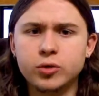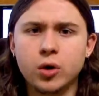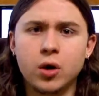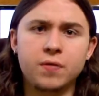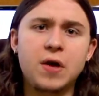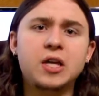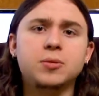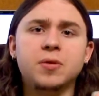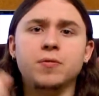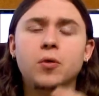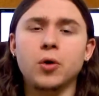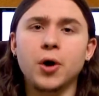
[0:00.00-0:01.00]
He was already fast
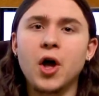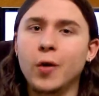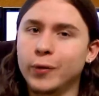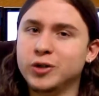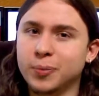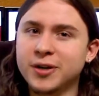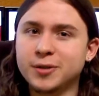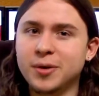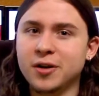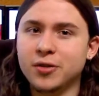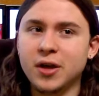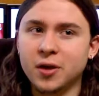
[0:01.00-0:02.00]
before, which brings
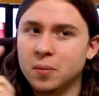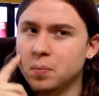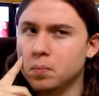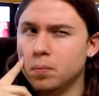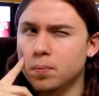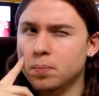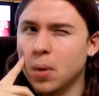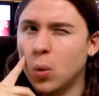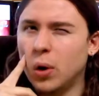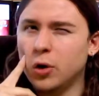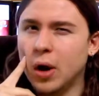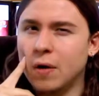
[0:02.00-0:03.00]
me to think, hmm, I
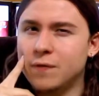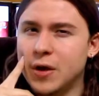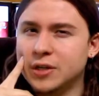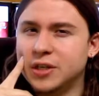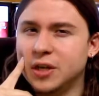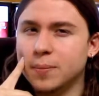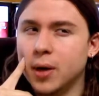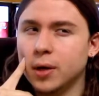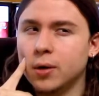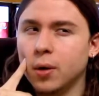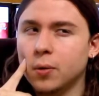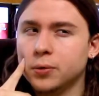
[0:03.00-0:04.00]
wonder how fast he can
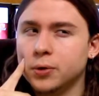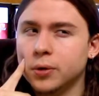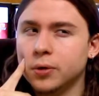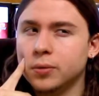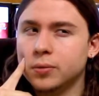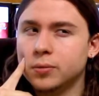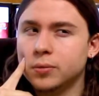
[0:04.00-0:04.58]
make Naruto.